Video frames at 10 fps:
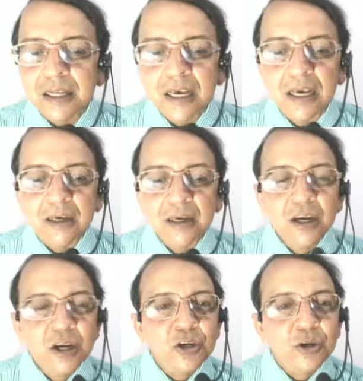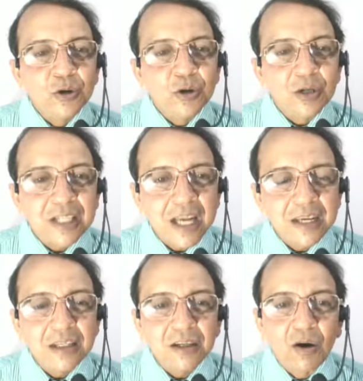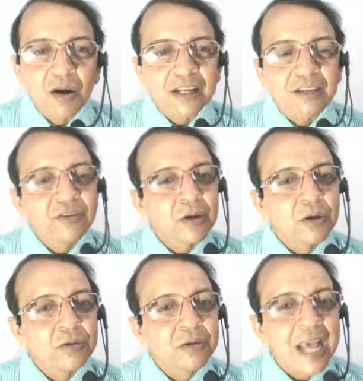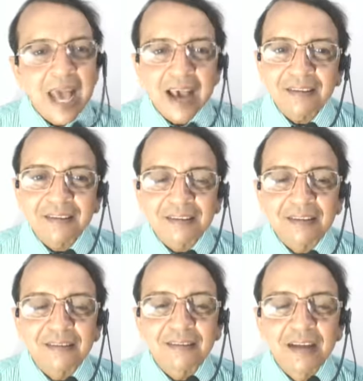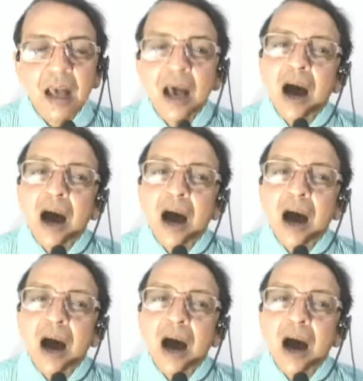take to rotate on its own axis?